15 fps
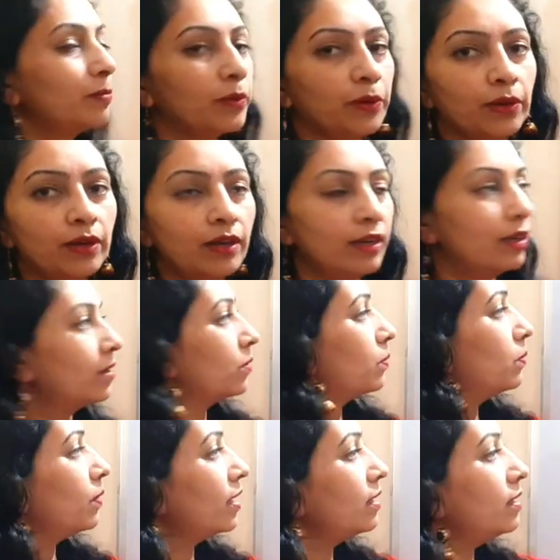ball
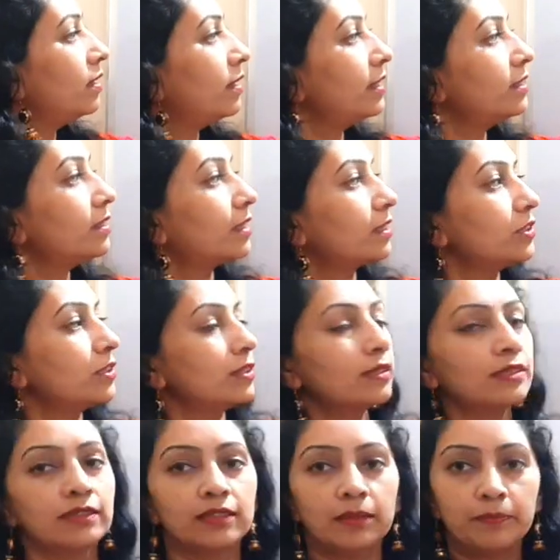when it touches
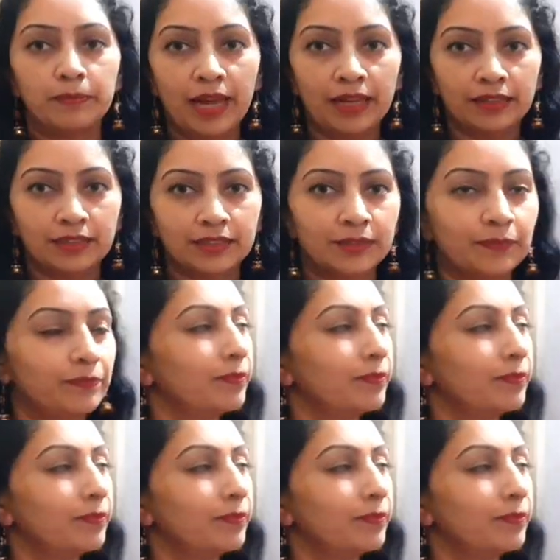the bat.